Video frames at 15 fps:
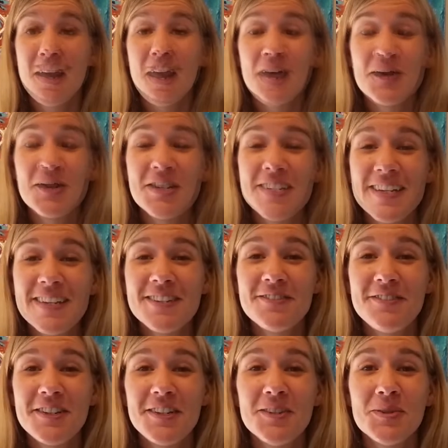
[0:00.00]
So today's
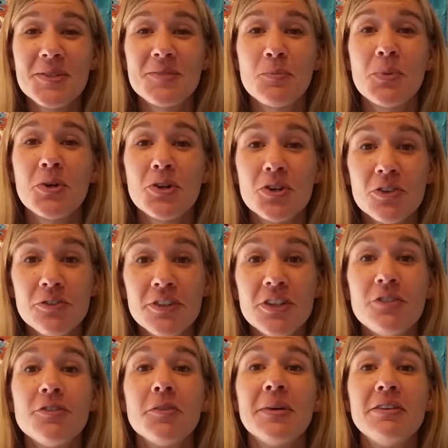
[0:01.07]
video is
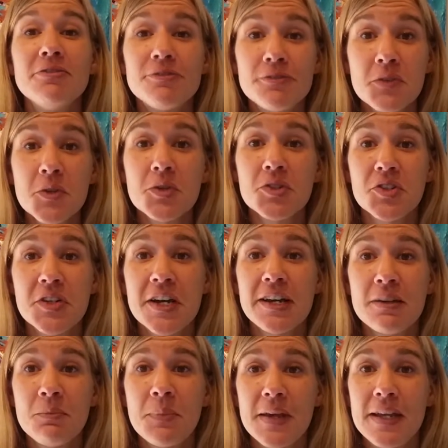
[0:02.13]
perfect for my
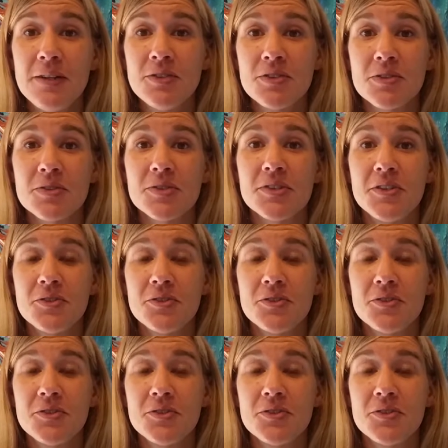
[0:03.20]
first-time painters.